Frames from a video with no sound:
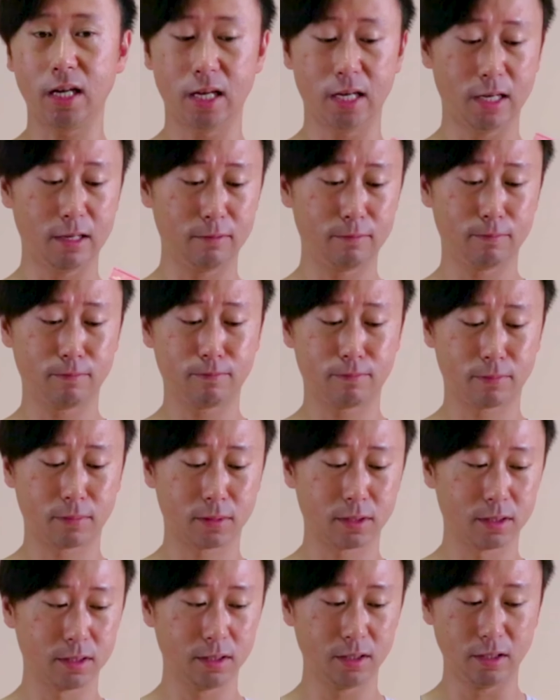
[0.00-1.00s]
And
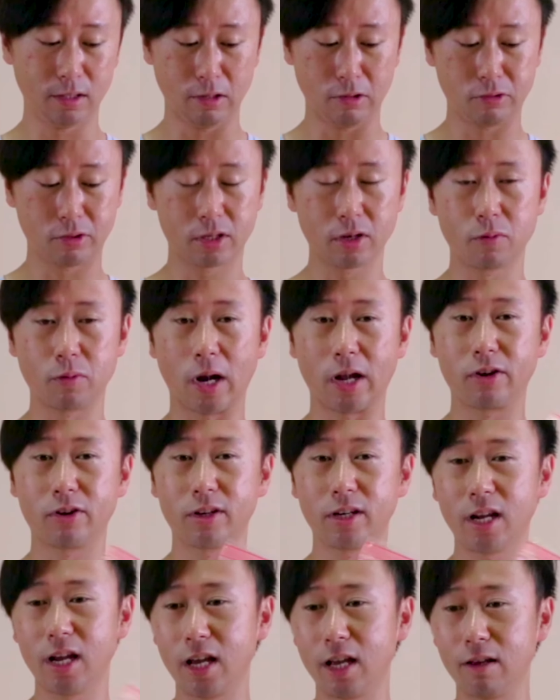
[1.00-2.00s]
you know, you could write
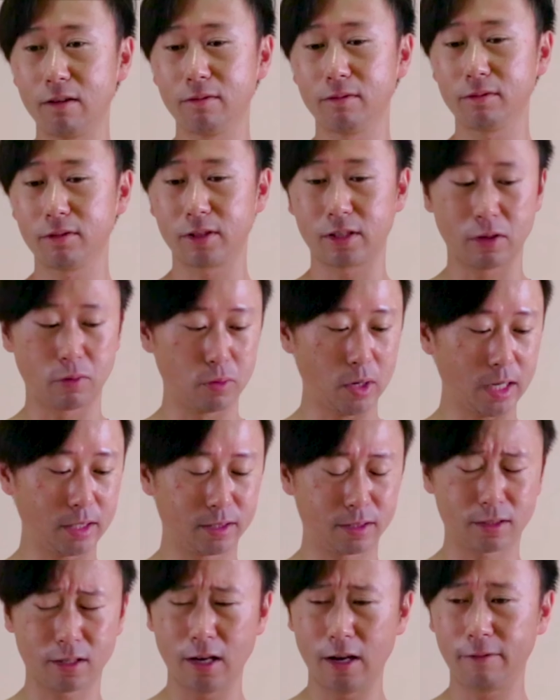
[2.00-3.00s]
your name, you could write
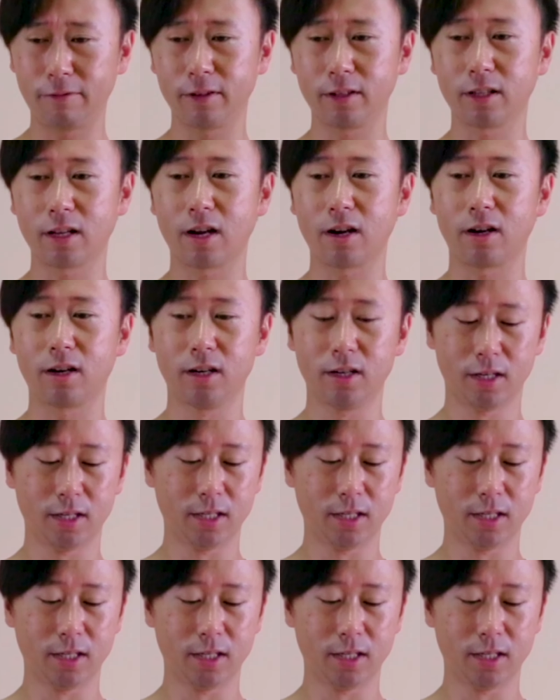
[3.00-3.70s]
stuff in there,